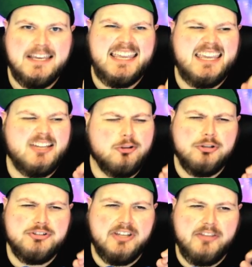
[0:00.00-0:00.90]
It
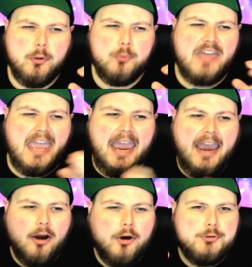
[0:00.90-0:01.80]
looks like those
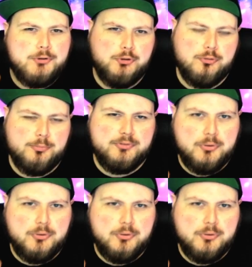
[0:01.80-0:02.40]
air tubes,